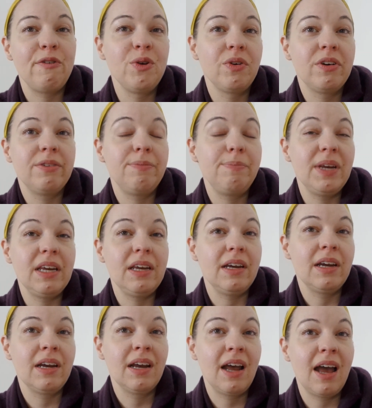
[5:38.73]
you could
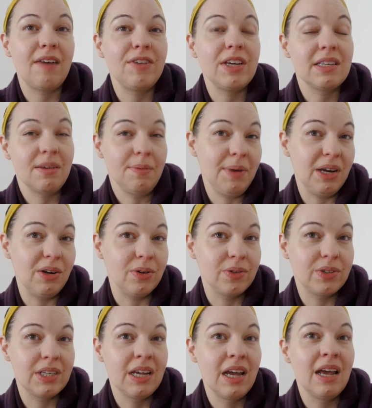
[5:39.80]
be having
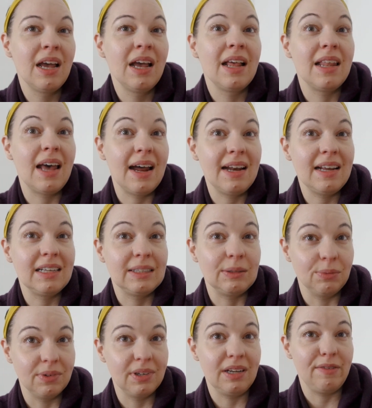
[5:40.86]
tomatoes. That is
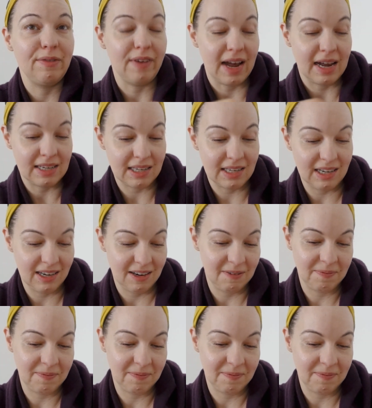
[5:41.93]
really fast.